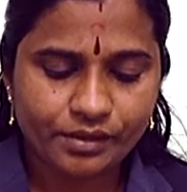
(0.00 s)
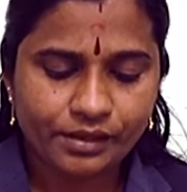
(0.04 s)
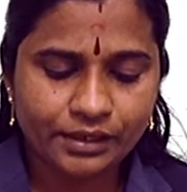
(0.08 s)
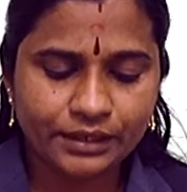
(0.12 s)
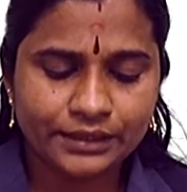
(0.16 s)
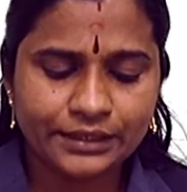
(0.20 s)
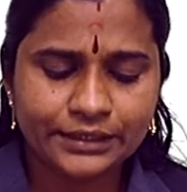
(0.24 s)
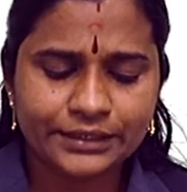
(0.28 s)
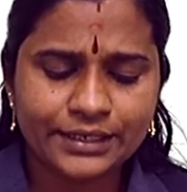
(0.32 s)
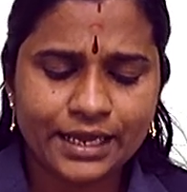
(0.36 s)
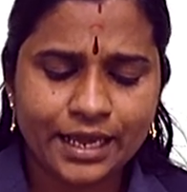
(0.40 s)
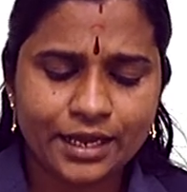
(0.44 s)

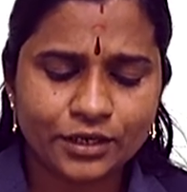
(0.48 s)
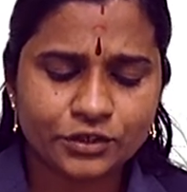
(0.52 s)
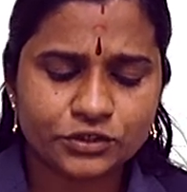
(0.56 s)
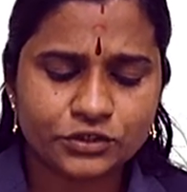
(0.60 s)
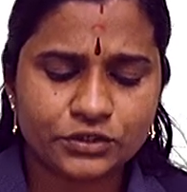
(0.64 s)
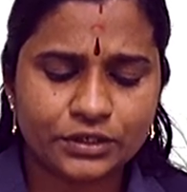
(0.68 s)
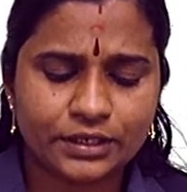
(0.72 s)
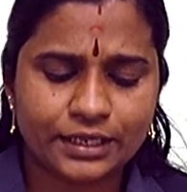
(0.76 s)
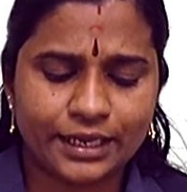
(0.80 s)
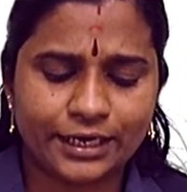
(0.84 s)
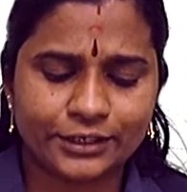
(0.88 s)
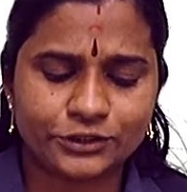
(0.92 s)
And to
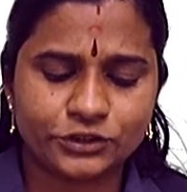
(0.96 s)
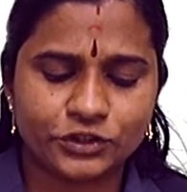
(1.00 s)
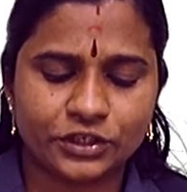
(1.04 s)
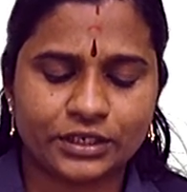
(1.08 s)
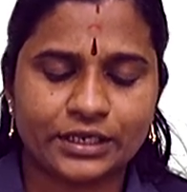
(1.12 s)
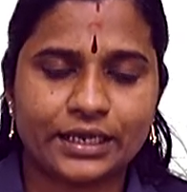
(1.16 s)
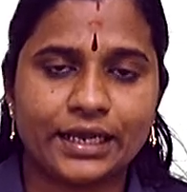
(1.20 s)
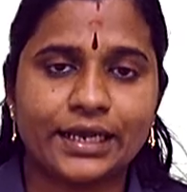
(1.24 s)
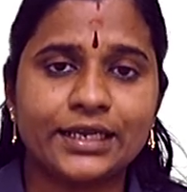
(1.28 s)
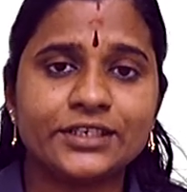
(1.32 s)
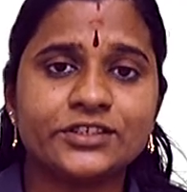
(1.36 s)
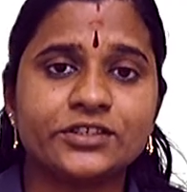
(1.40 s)
actually
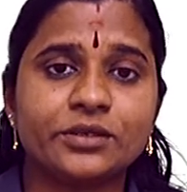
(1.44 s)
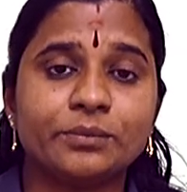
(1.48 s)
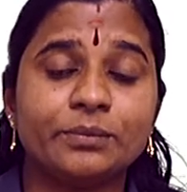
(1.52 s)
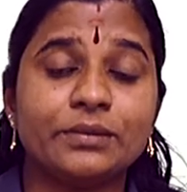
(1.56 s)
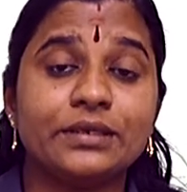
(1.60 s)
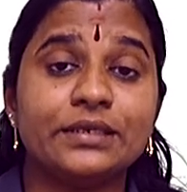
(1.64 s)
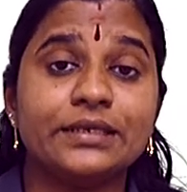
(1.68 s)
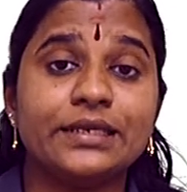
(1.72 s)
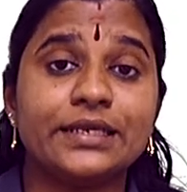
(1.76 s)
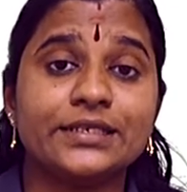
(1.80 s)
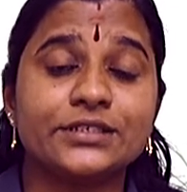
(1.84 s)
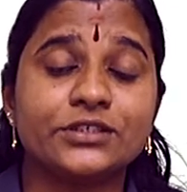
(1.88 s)
educate
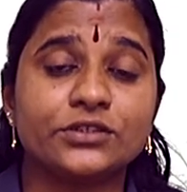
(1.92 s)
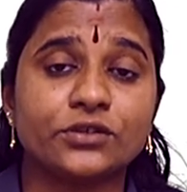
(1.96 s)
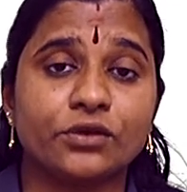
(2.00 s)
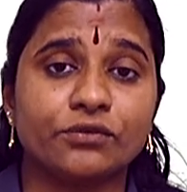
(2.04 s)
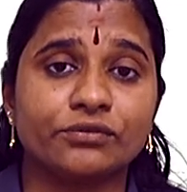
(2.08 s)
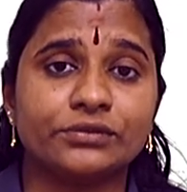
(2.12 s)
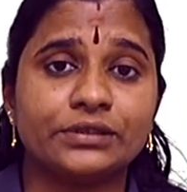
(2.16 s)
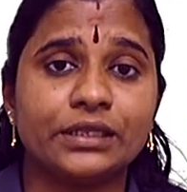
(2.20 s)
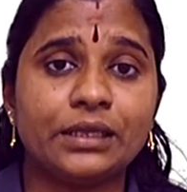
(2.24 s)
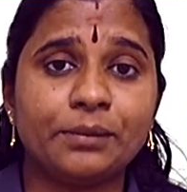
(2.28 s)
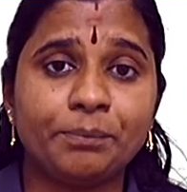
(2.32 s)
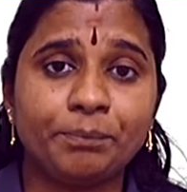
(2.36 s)
millions
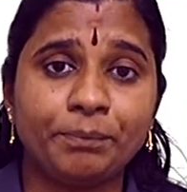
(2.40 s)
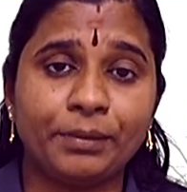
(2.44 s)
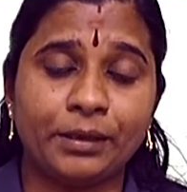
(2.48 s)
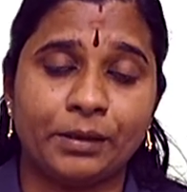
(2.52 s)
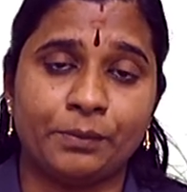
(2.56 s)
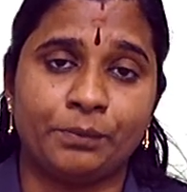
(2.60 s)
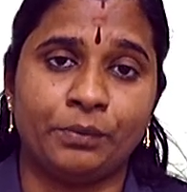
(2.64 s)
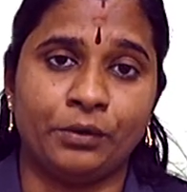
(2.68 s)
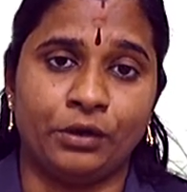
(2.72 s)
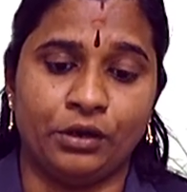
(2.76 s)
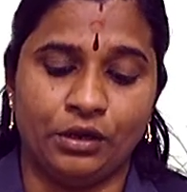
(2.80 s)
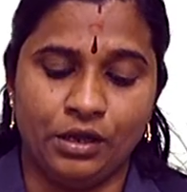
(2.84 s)
of the
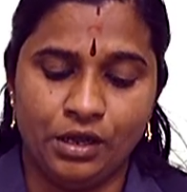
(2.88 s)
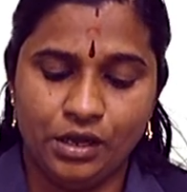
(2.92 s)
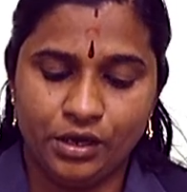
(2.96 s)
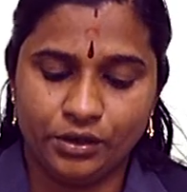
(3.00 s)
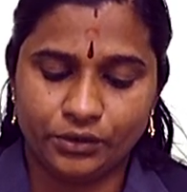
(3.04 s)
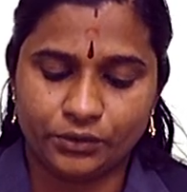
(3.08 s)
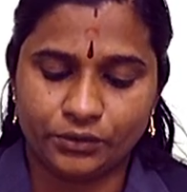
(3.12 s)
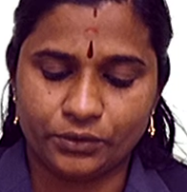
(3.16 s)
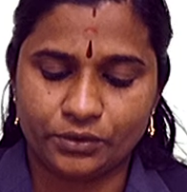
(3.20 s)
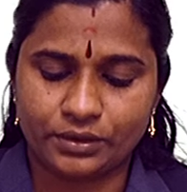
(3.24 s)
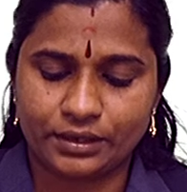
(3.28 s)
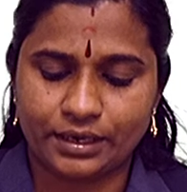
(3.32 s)
people
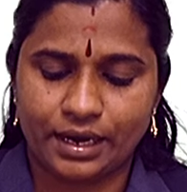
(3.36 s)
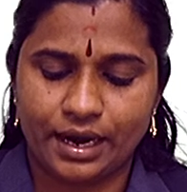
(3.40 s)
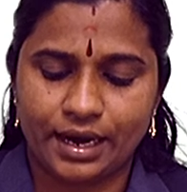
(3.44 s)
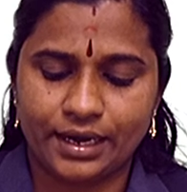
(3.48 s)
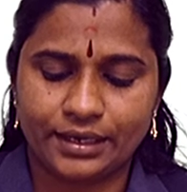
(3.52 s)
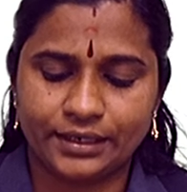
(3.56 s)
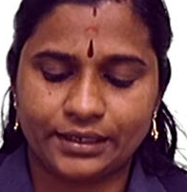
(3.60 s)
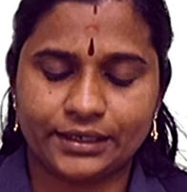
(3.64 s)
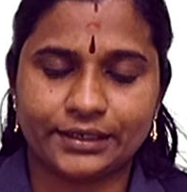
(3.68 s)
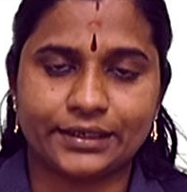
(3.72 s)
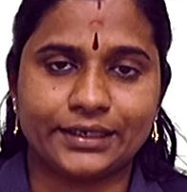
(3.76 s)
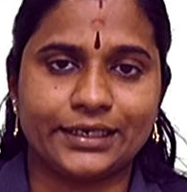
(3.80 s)
who
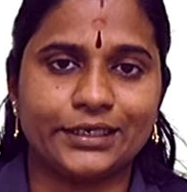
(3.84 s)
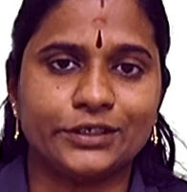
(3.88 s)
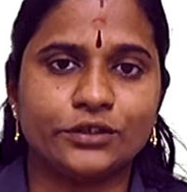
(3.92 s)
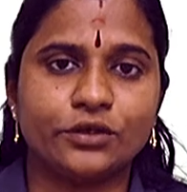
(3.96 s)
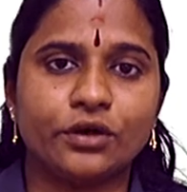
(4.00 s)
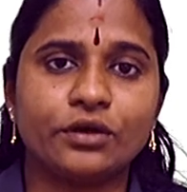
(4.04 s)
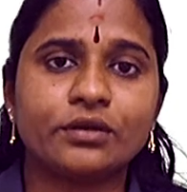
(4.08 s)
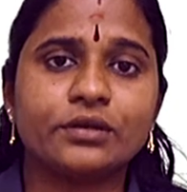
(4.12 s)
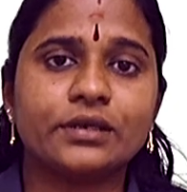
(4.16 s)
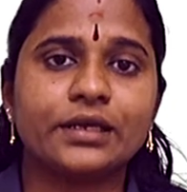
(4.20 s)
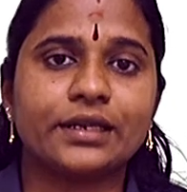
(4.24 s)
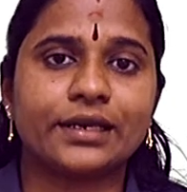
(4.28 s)
can't read
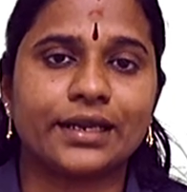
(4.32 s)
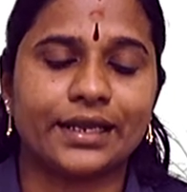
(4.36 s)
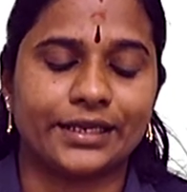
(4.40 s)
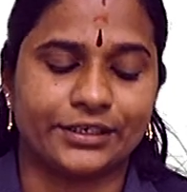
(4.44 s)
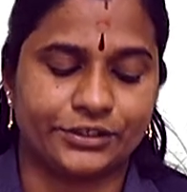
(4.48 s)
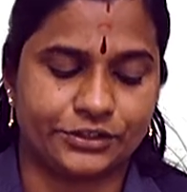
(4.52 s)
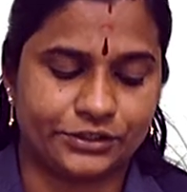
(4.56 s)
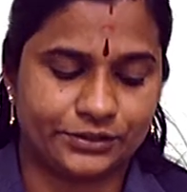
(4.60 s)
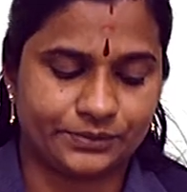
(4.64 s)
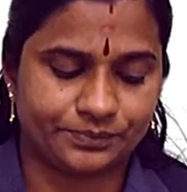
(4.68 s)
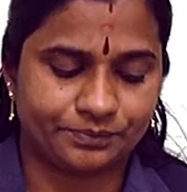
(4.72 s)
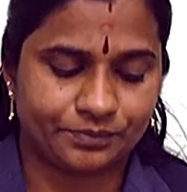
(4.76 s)
or
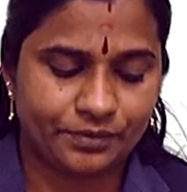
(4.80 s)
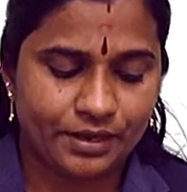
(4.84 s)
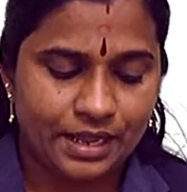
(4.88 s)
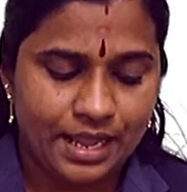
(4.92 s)
write.